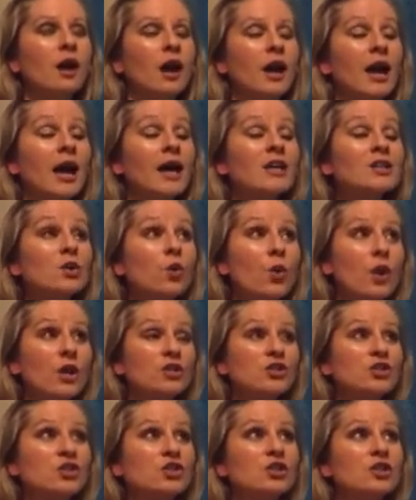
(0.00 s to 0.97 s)
I had a
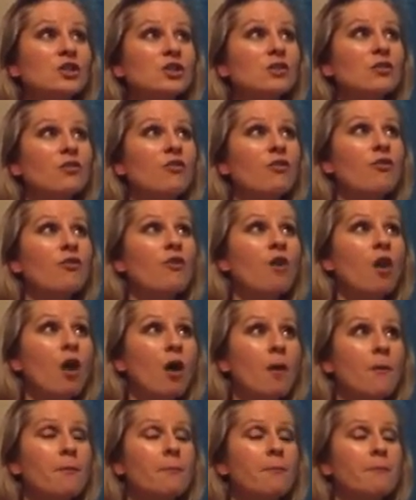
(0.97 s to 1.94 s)
question
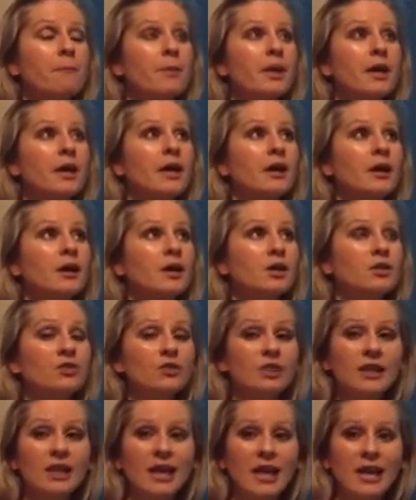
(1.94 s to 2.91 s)
from a lovely